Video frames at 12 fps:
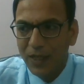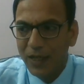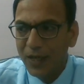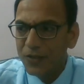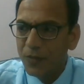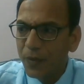
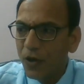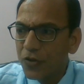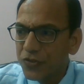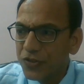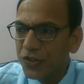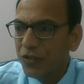It is a
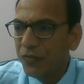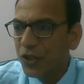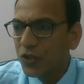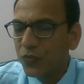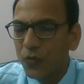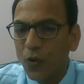process in
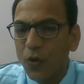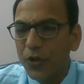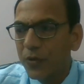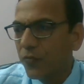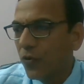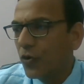which
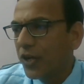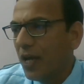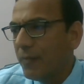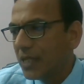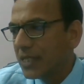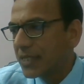
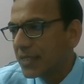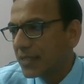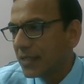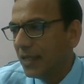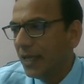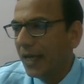
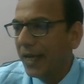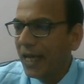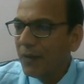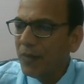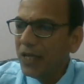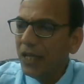floatables,
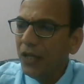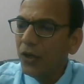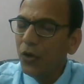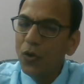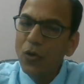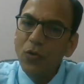namely
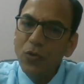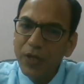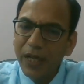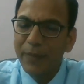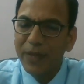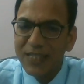
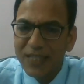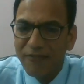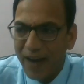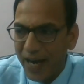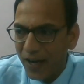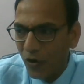
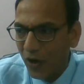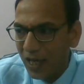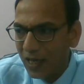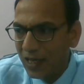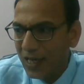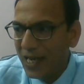non-emulsified
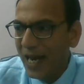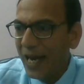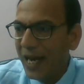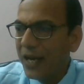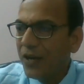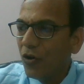oil
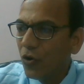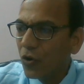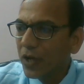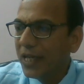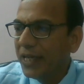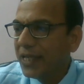and
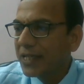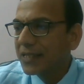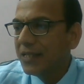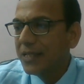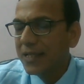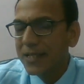organics,
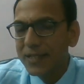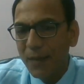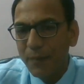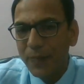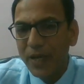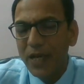
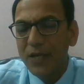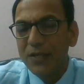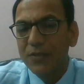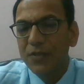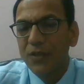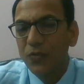
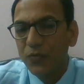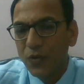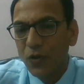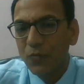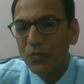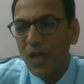separate
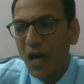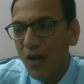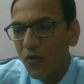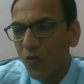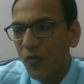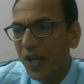from
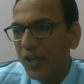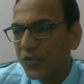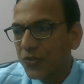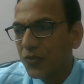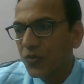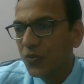the
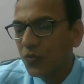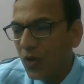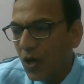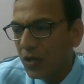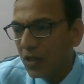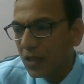waste
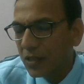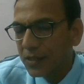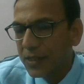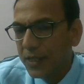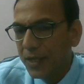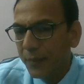water.
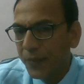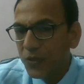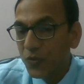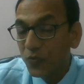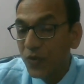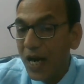
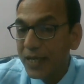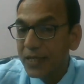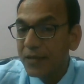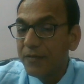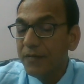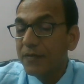Means
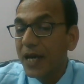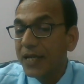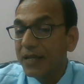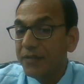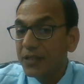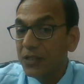
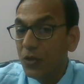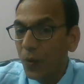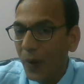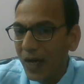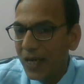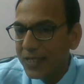whatever the
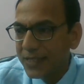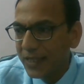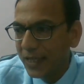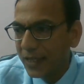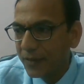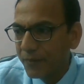oil is
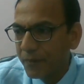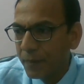there,